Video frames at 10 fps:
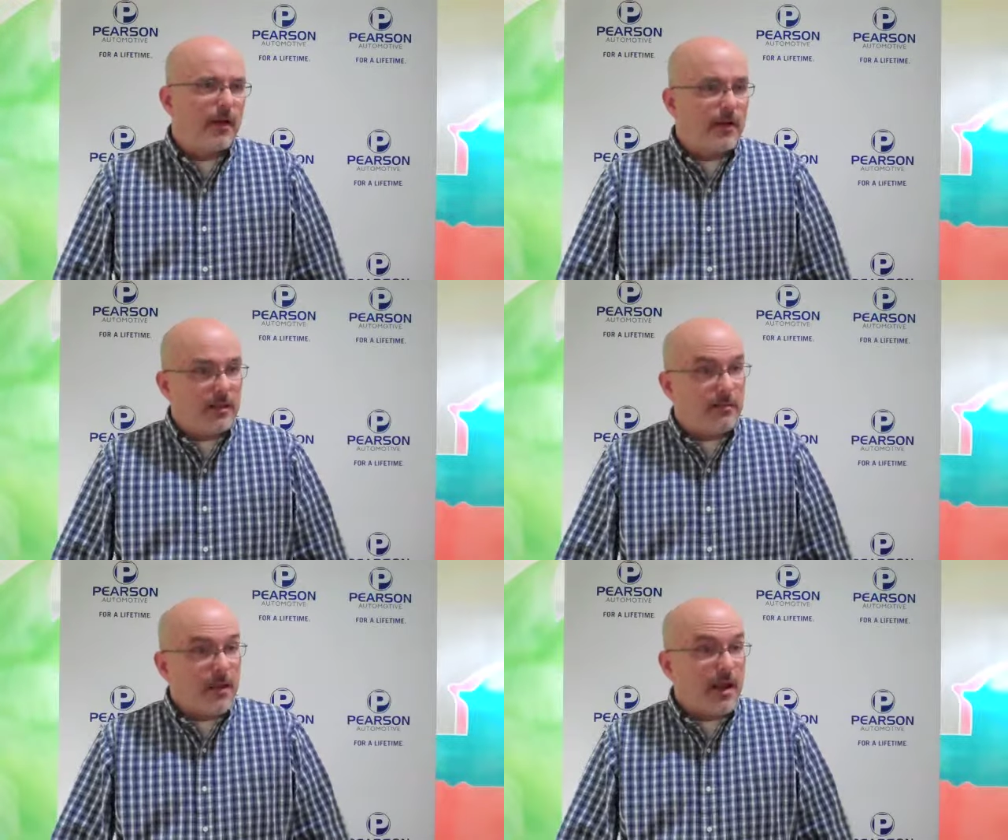in
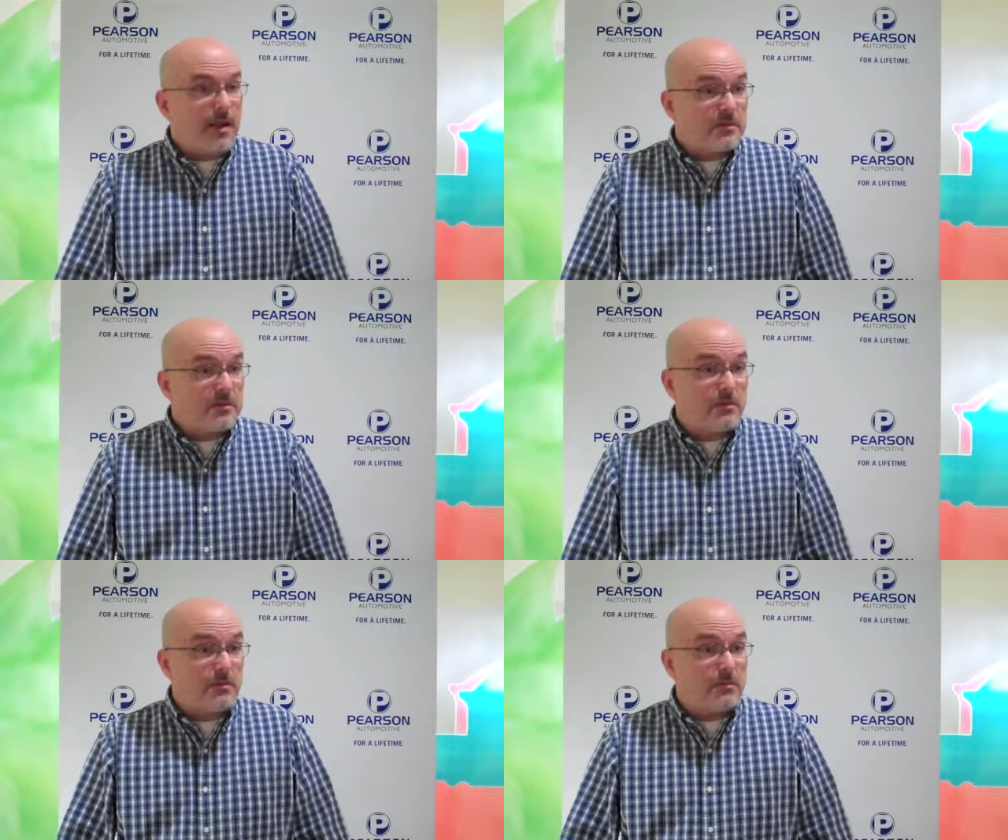the past
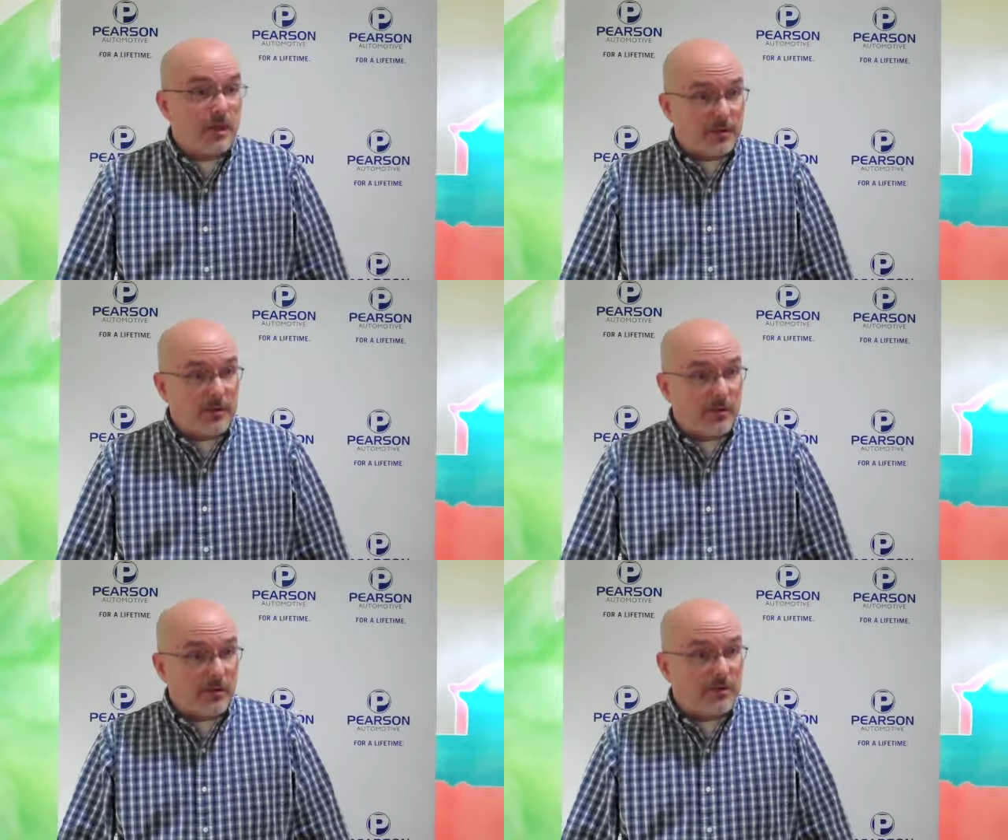to get
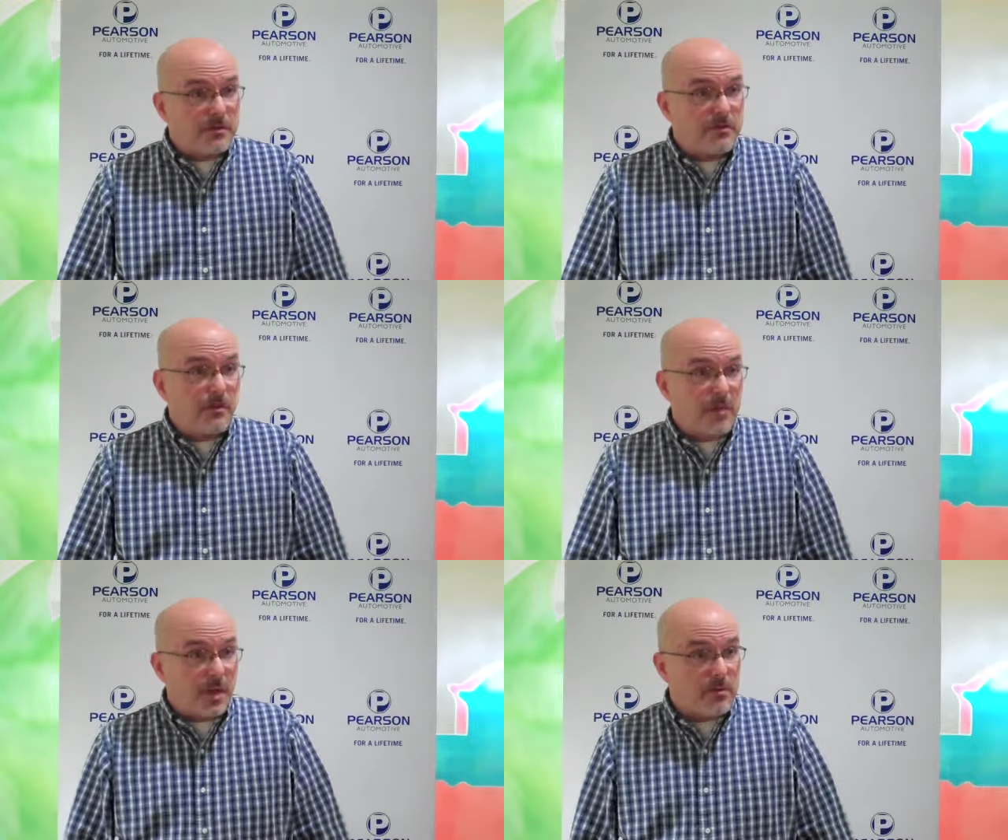serviced
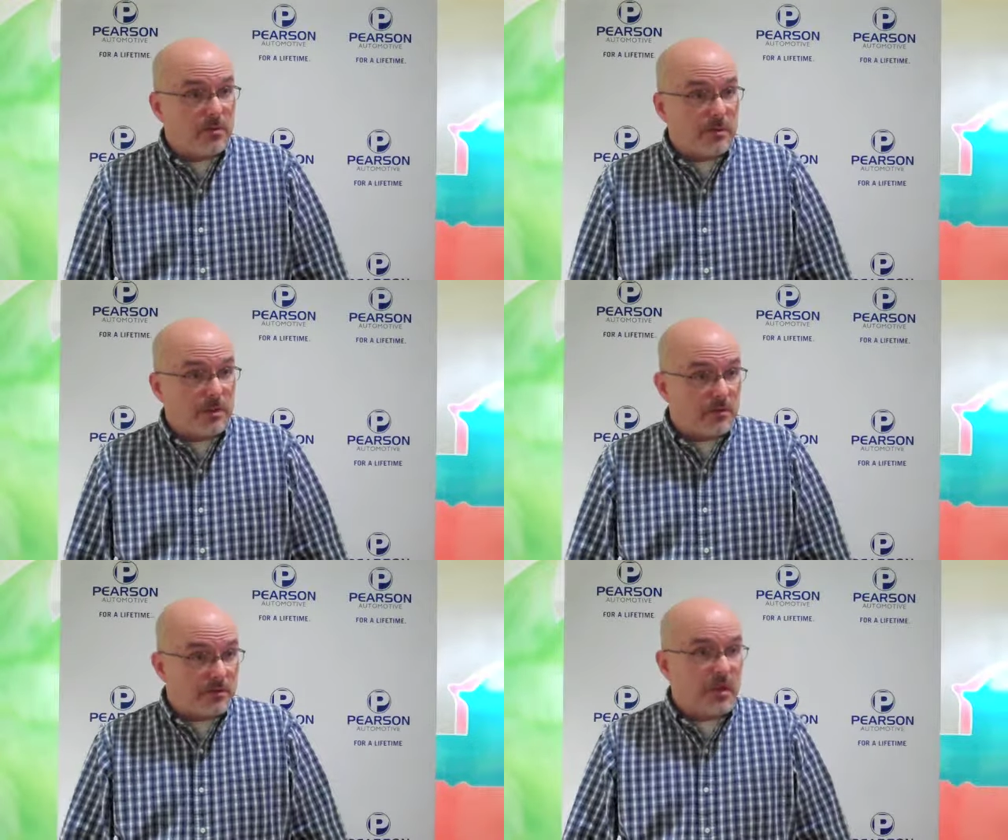from other
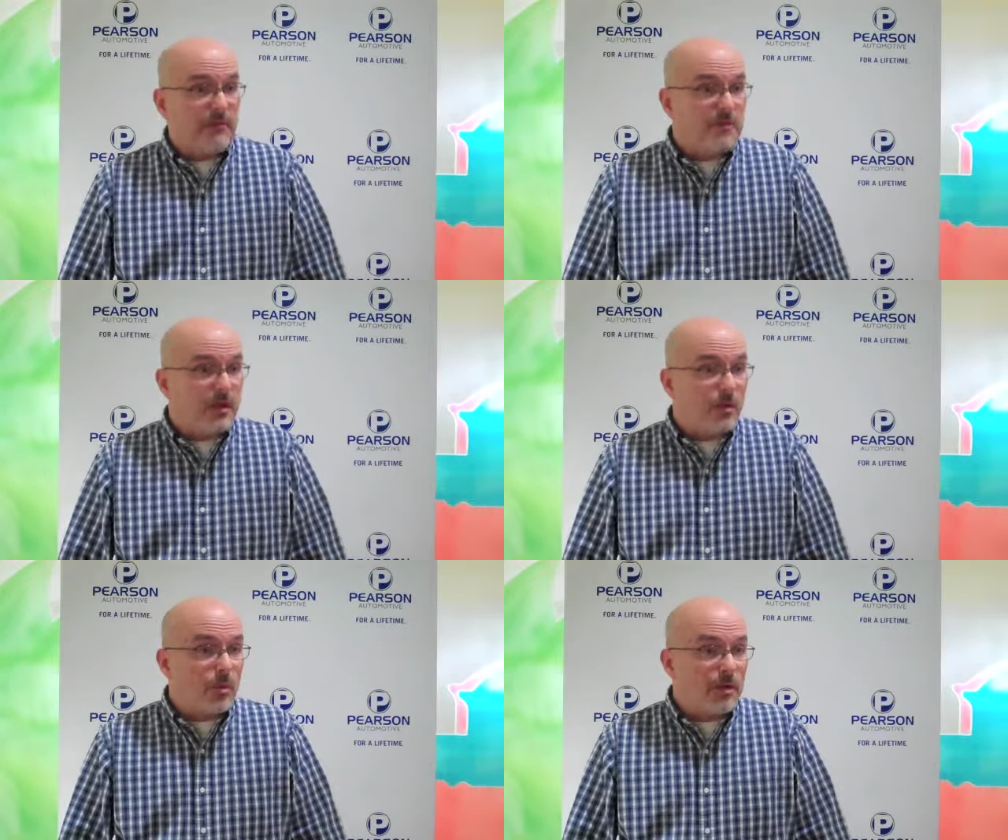dealers I've
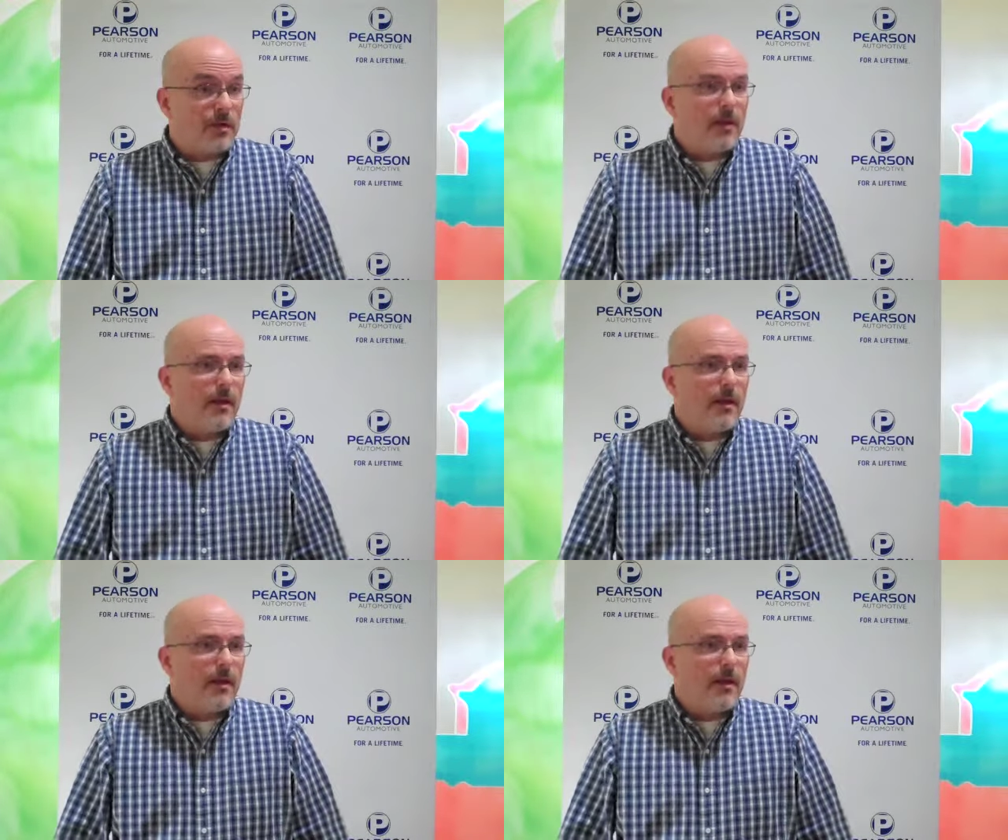dealt with.